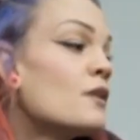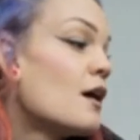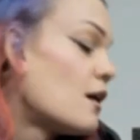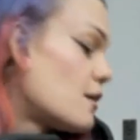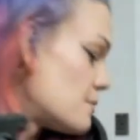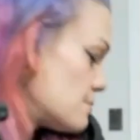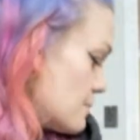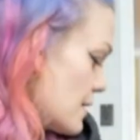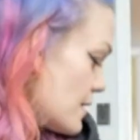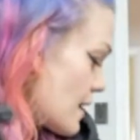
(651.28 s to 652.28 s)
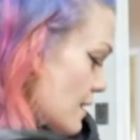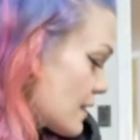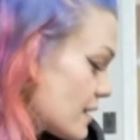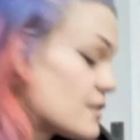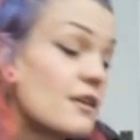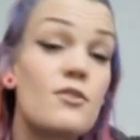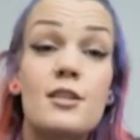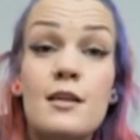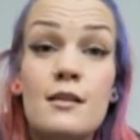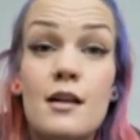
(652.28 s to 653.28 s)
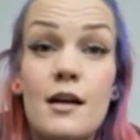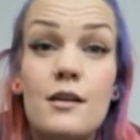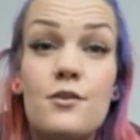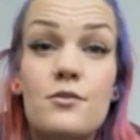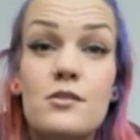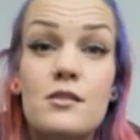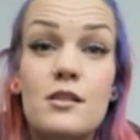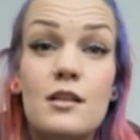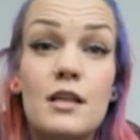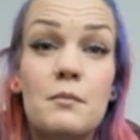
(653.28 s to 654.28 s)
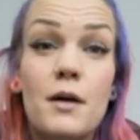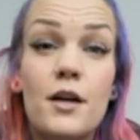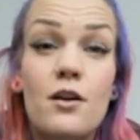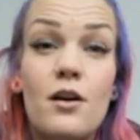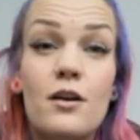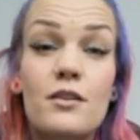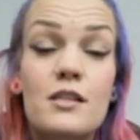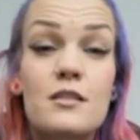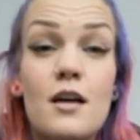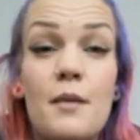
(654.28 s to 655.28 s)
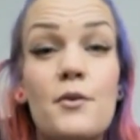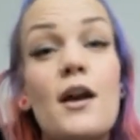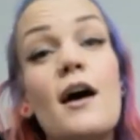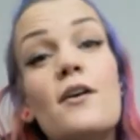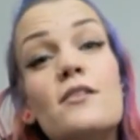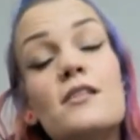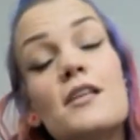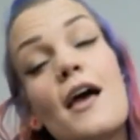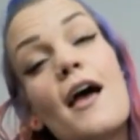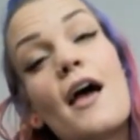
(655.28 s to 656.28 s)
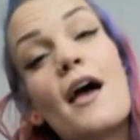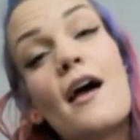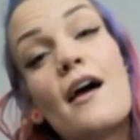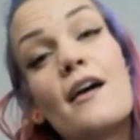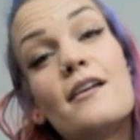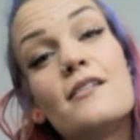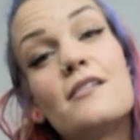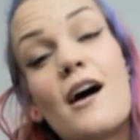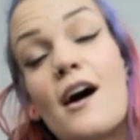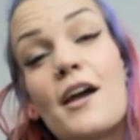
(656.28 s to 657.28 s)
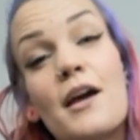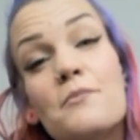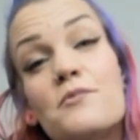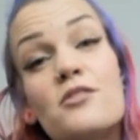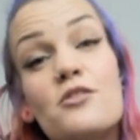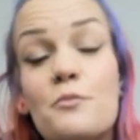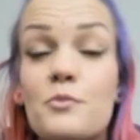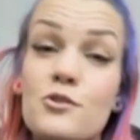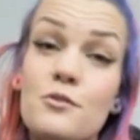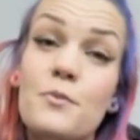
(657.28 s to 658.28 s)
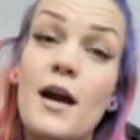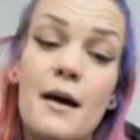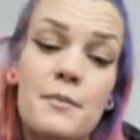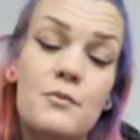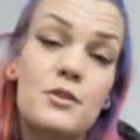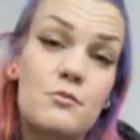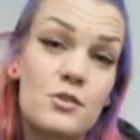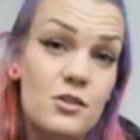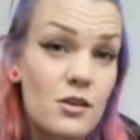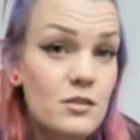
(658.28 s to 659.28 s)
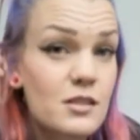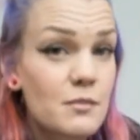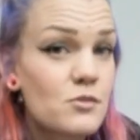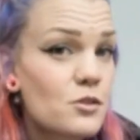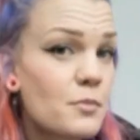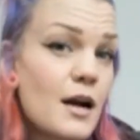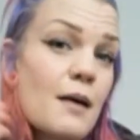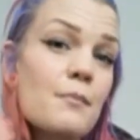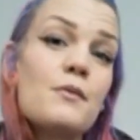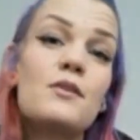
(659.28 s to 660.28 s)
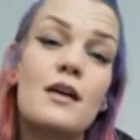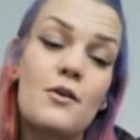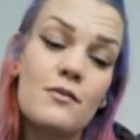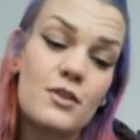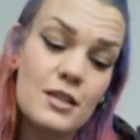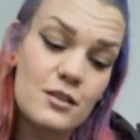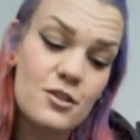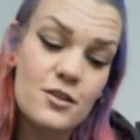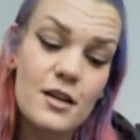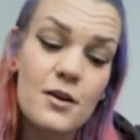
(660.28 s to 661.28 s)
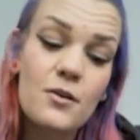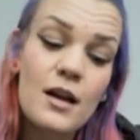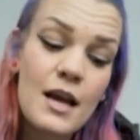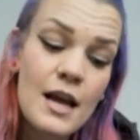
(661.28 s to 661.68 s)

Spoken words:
And yeah, that is everything that I used to clean my car this time around, and I am super, super happy with the results, and I'm super happy with how everything turned out.